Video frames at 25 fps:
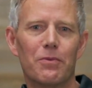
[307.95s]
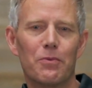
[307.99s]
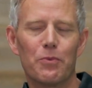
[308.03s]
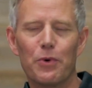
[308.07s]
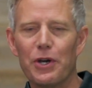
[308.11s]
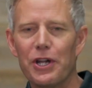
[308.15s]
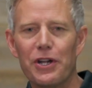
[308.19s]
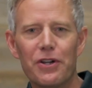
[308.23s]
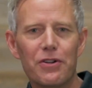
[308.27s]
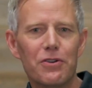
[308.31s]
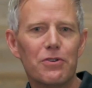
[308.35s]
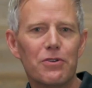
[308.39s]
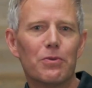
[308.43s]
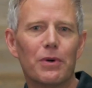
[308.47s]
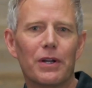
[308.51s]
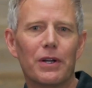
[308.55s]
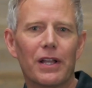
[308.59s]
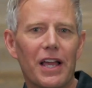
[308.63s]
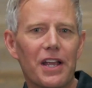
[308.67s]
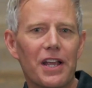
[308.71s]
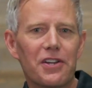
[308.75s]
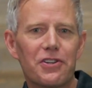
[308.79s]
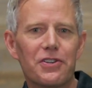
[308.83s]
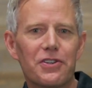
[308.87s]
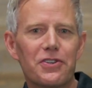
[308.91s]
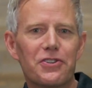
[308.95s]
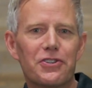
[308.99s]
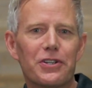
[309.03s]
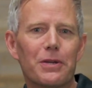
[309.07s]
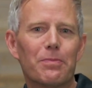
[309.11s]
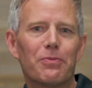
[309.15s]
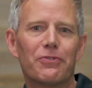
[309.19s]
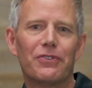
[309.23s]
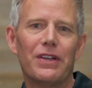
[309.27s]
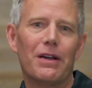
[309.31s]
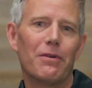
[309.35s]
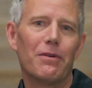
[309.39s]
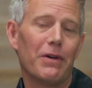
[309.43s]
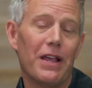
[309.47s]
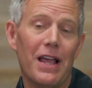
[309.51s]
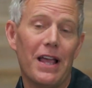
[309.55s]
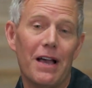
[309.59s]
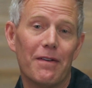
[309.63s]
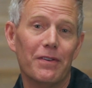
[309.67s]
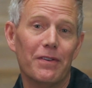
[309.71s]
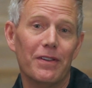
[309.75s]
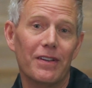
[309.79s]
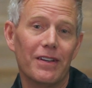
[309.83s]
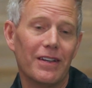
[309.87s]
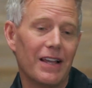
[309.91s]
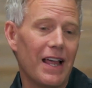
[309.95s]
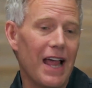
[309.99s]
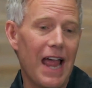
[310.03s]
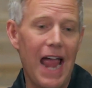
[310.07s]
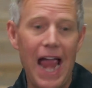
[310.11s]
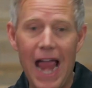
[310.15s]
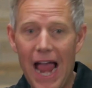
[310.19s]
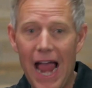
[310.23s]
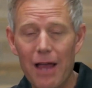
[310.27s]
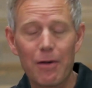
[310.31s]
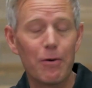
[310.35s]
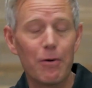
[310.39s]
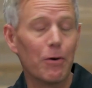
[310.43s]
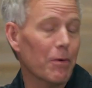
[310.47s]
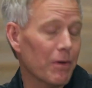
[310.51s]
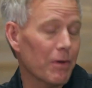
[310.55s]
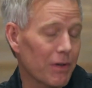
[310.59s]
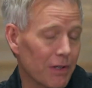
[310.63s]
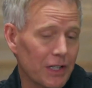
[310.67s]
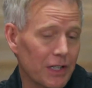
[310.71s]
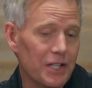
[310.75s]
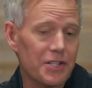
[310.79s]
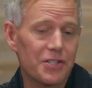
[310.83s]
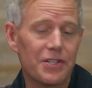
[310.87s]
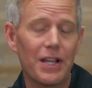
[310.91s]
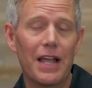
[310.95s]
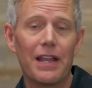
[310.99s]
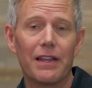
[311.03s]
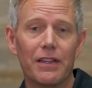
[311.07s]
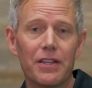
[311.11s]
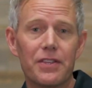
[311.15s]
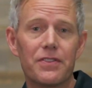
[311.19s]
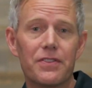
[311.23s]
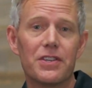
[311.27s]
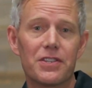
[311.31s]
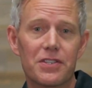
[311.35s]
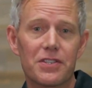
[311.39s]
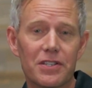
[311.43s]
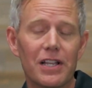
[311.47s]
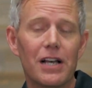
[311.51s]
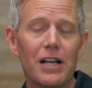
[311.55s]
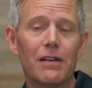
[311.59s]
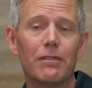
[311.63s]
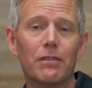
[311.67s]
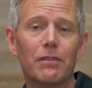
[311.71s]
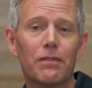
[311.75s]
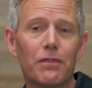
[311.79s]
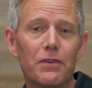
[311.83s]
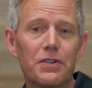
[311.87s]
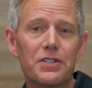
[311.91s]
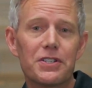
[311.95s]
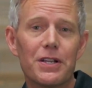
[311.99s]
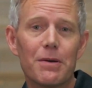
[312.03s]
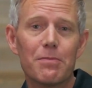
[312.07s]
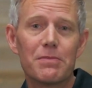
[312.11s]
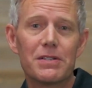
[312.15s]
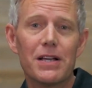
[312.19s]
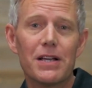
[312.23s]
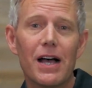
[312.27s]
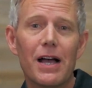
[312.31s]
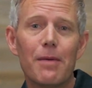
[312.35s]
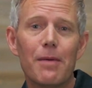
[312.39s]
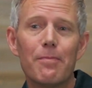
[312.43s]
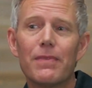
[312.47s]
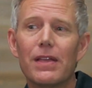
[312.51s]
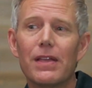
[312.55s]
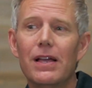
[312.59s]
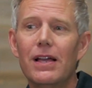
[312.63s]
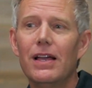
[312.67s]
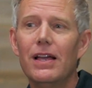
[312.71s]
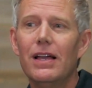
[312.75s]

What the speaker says: renew relationships that we haven't had, or at least at this level, for some time.